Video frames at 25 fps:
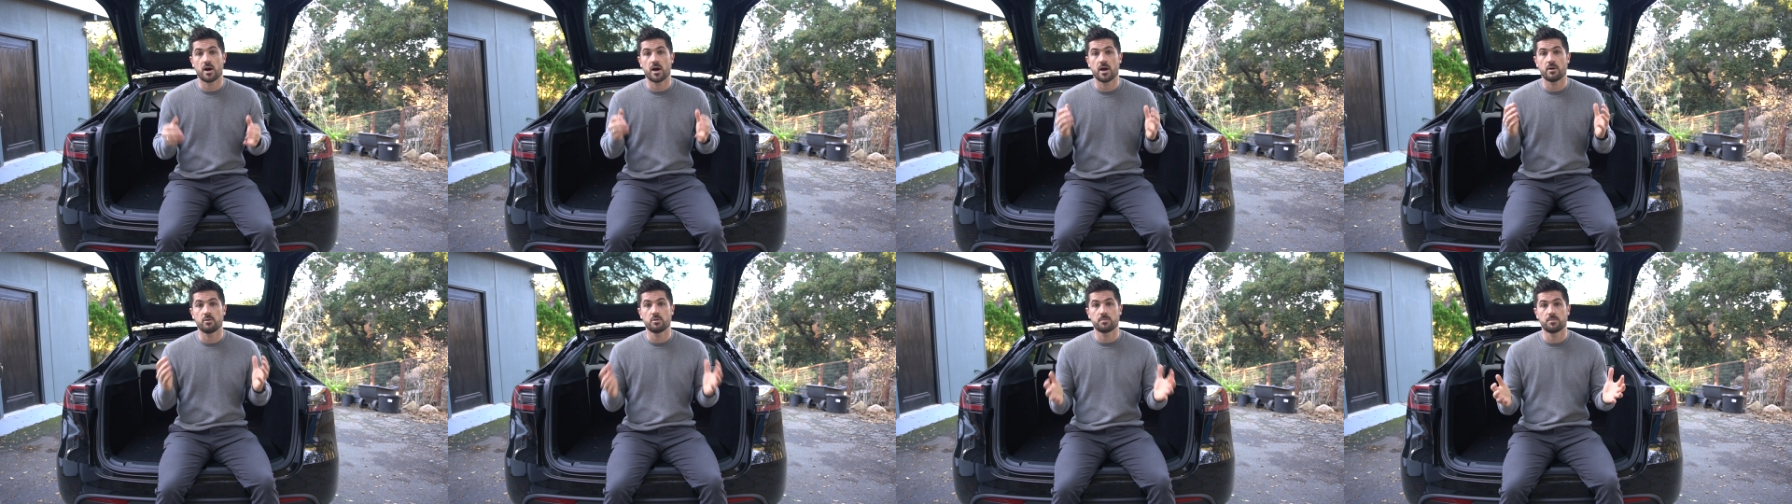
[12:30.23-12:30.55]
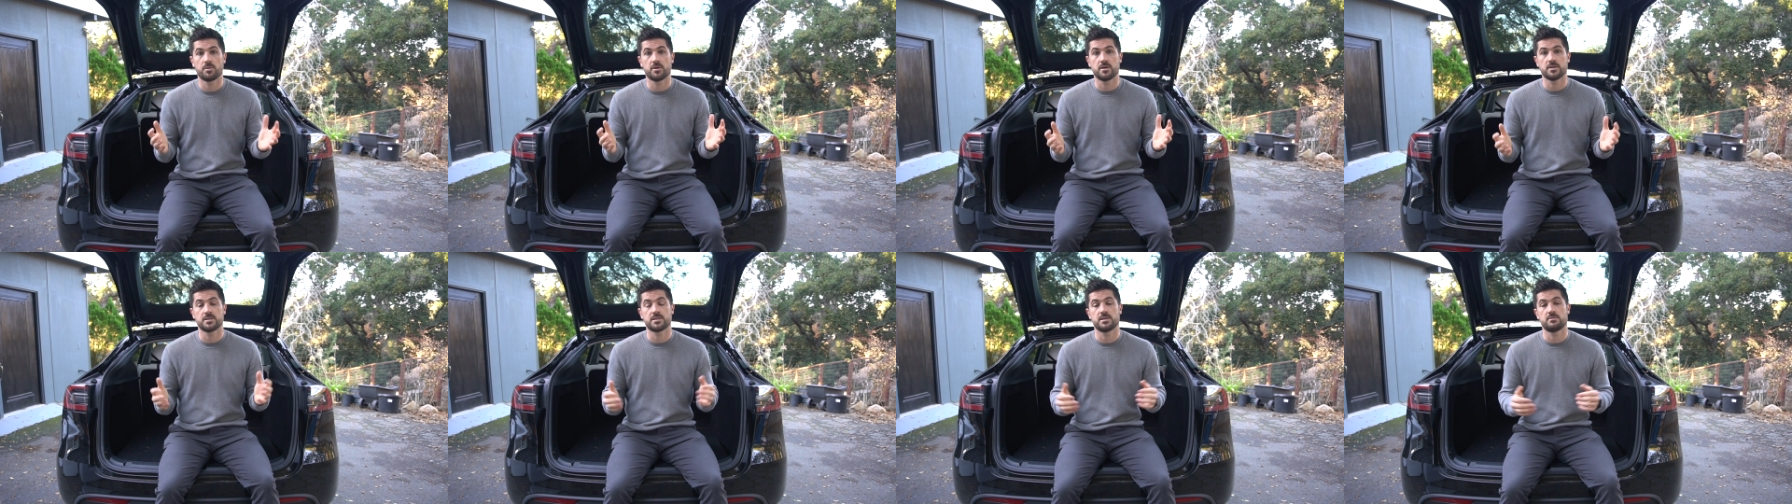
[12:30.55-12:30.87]
I would
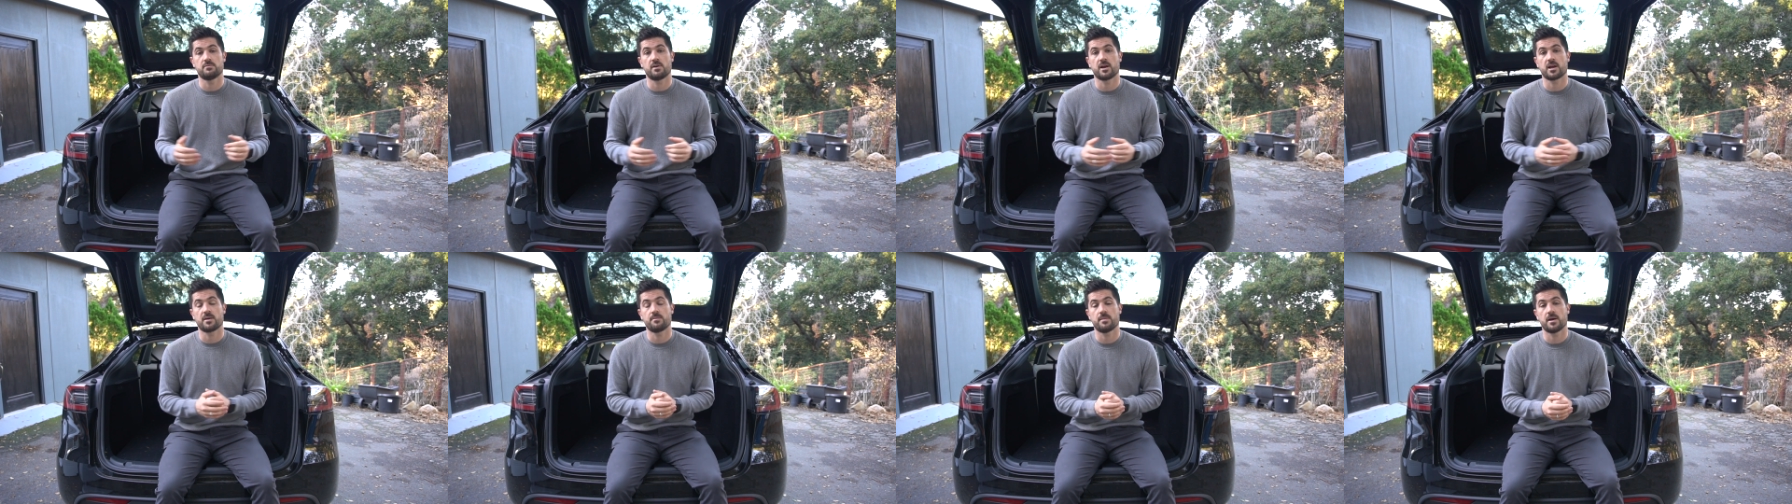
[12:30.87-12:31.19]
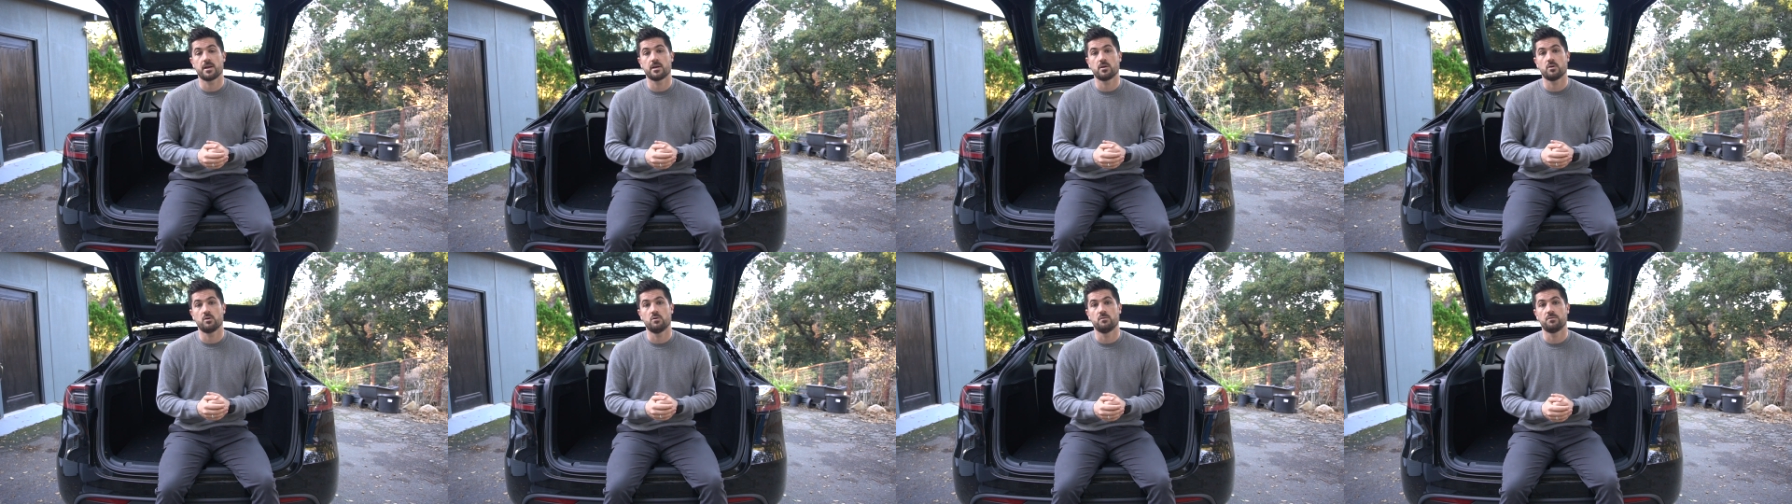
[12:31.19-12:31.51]
personally
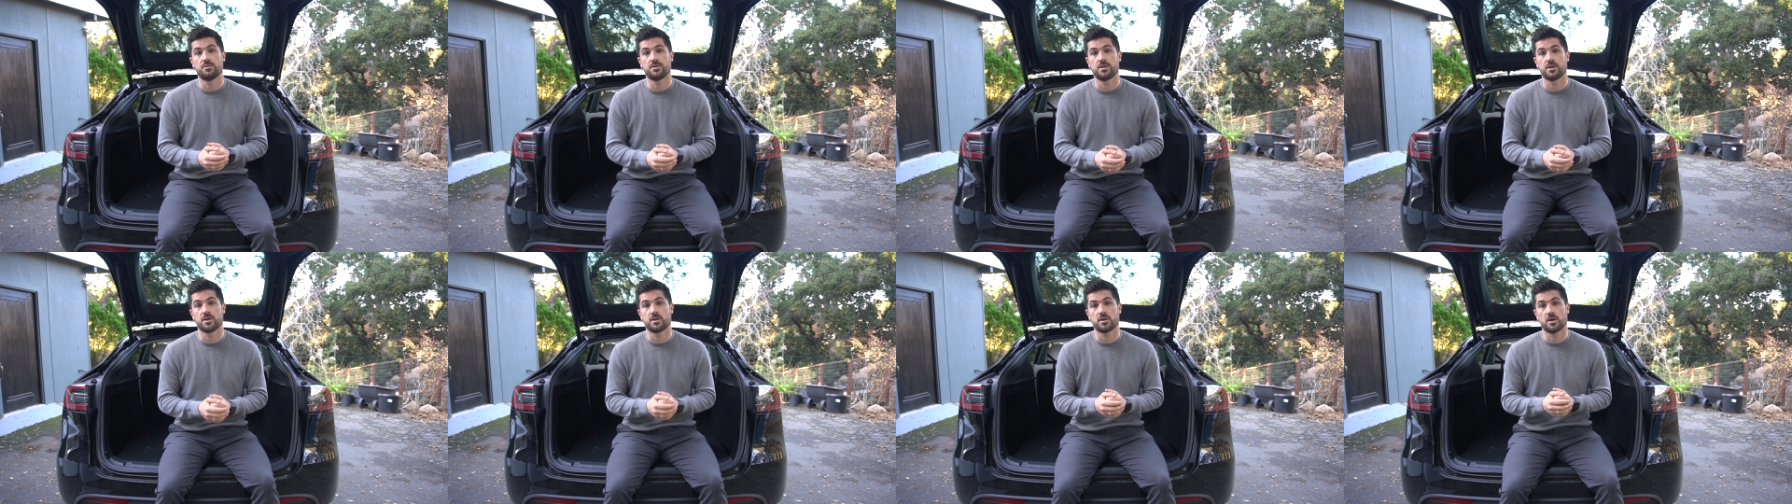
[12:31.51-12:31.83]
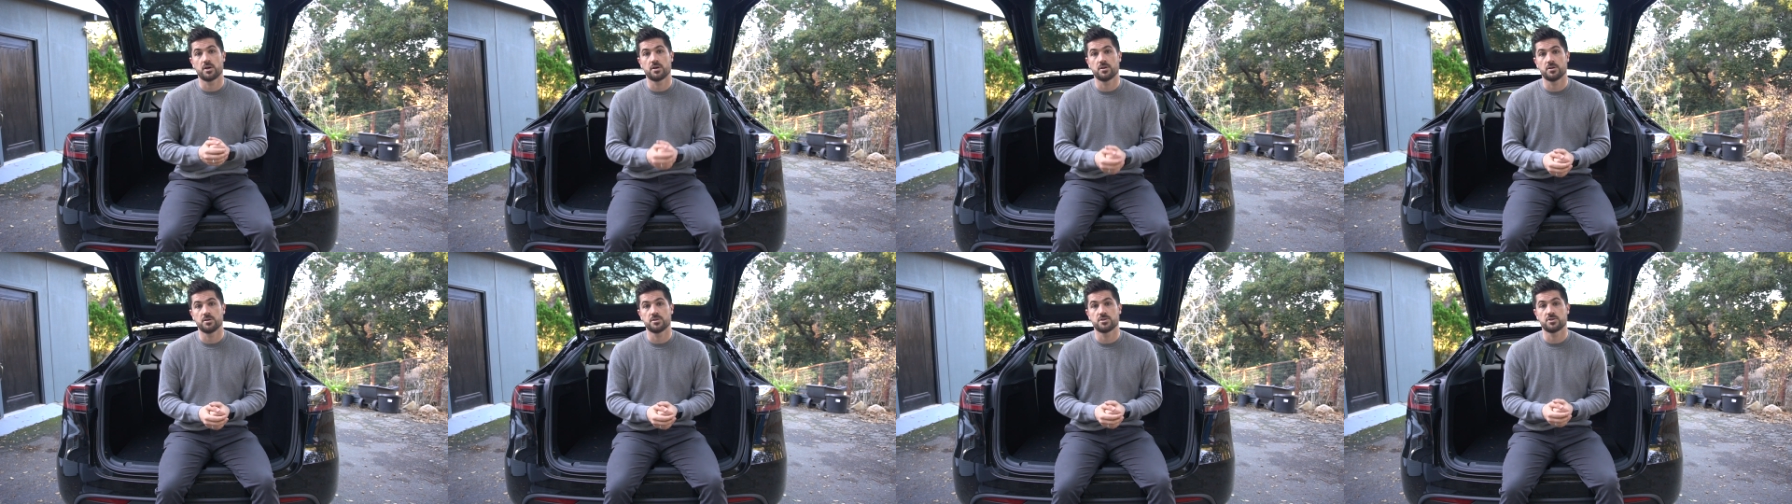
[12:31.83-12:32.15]
recommend going for the
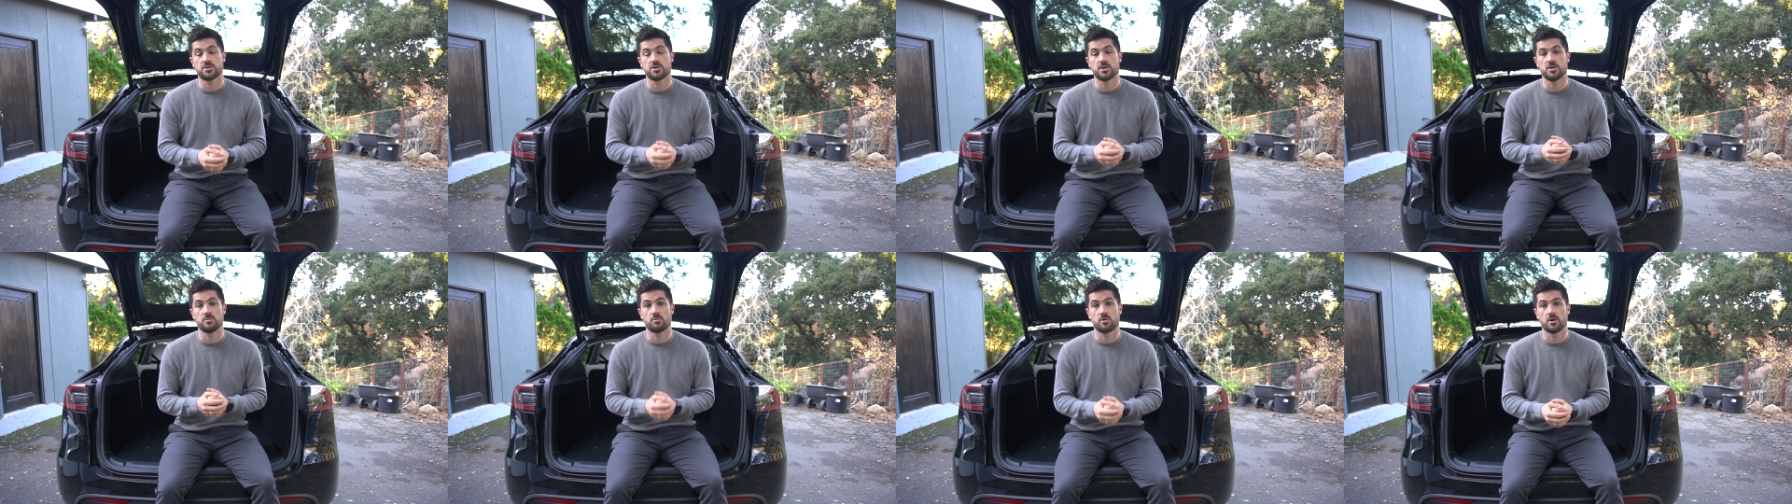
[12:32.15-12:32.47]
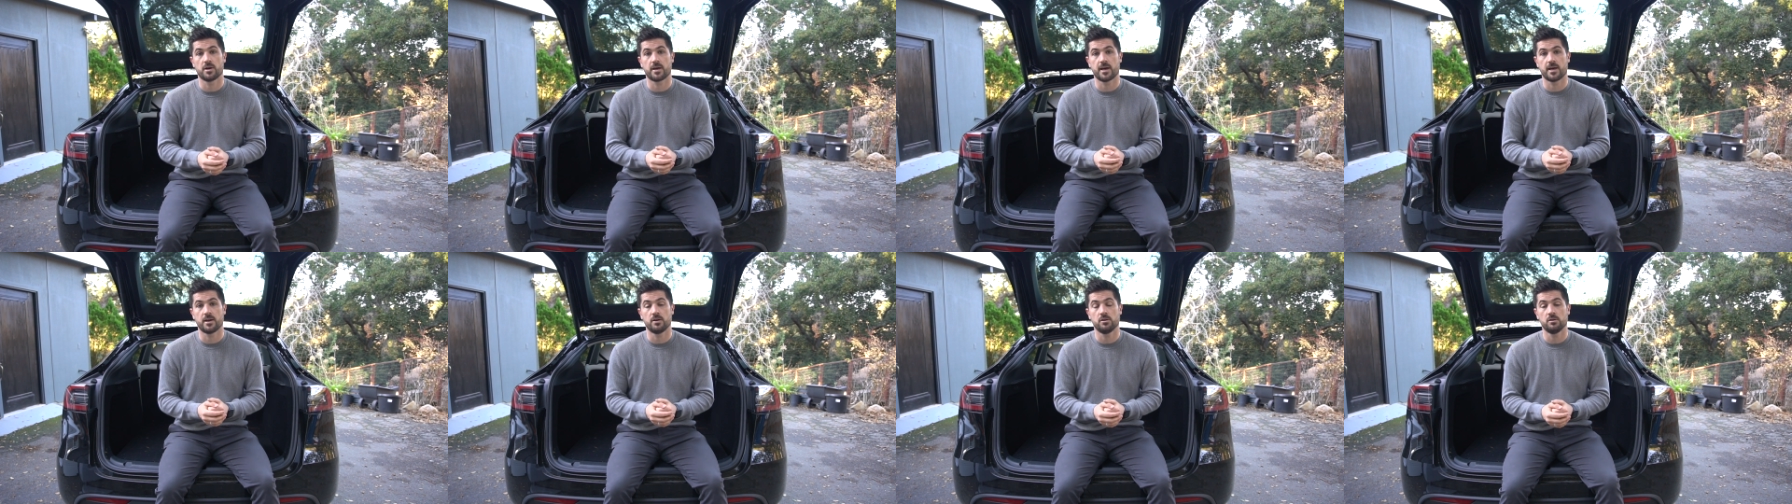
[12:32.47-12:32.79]
Gunner's
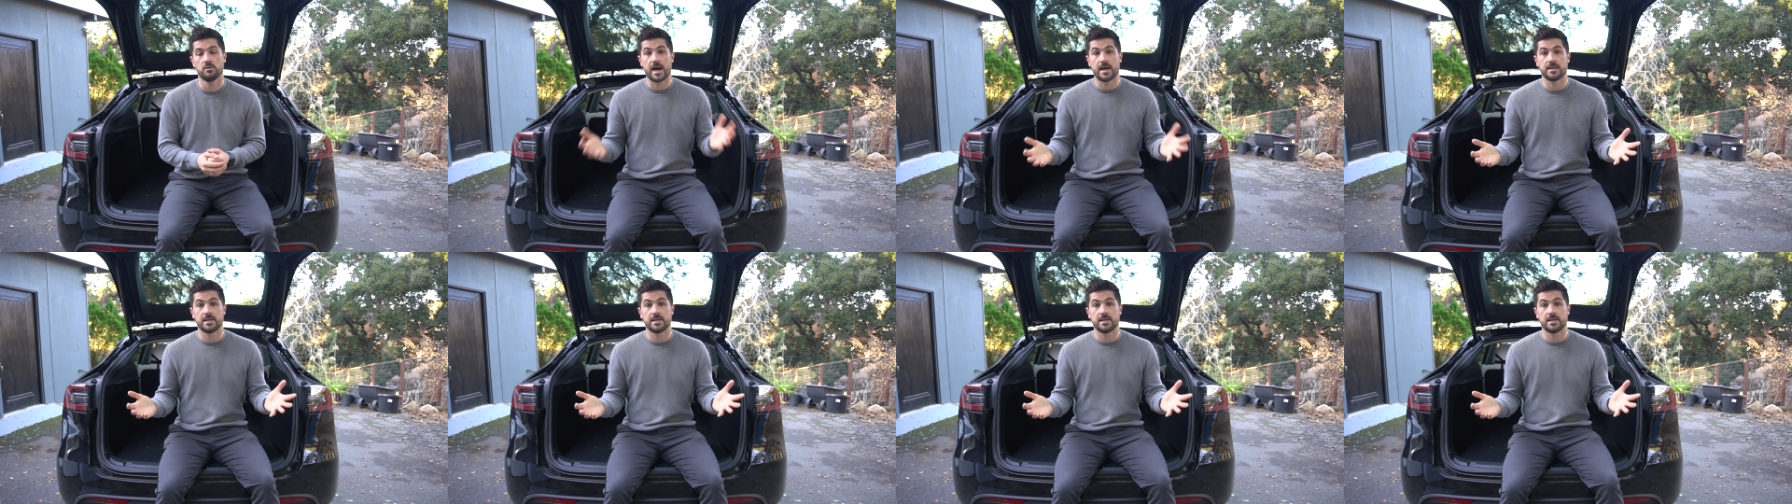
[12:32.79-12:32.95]
G1 Kennel.